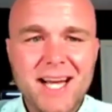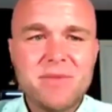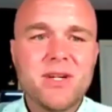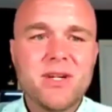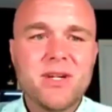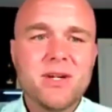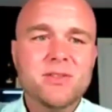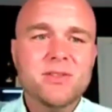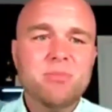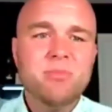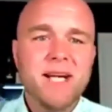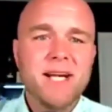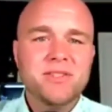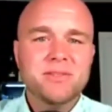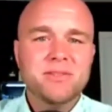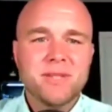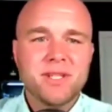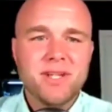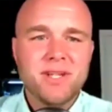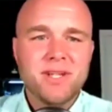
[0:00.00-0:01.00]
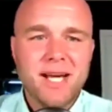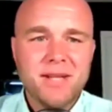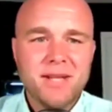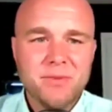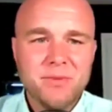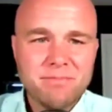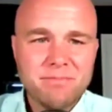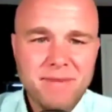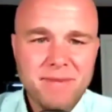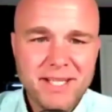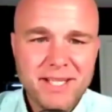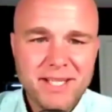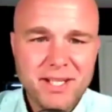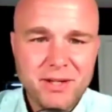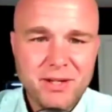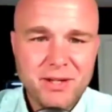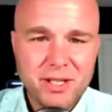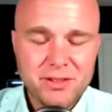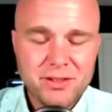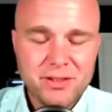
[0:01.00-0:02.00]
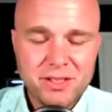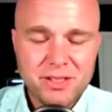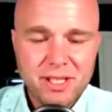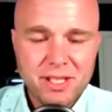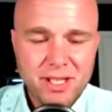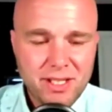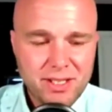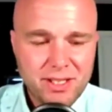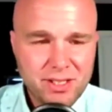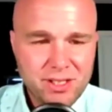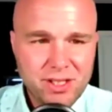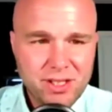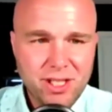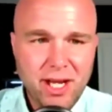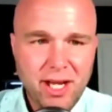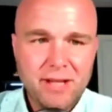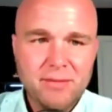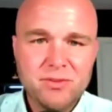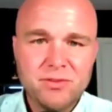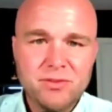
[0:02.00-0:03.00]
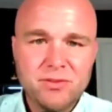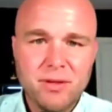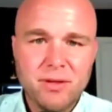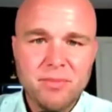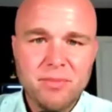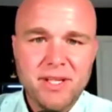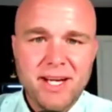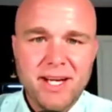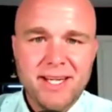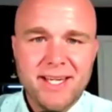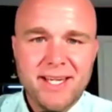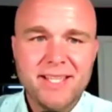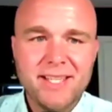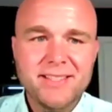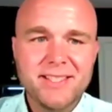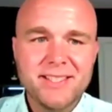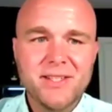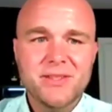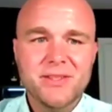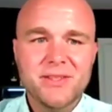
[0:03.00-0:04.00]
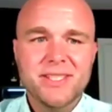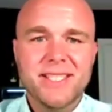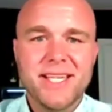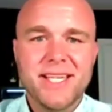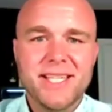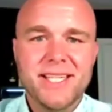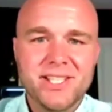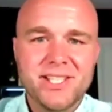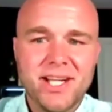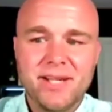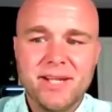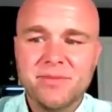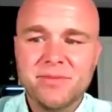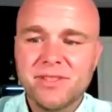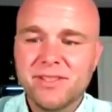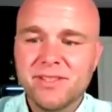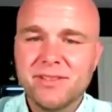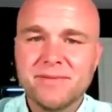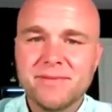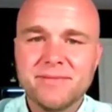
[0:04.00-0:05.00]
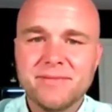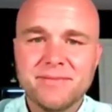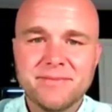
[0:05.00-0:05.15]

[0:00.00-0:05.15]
I'm your host, Patrick McGrath, with my co-host, James Rippion. How's it going today, James?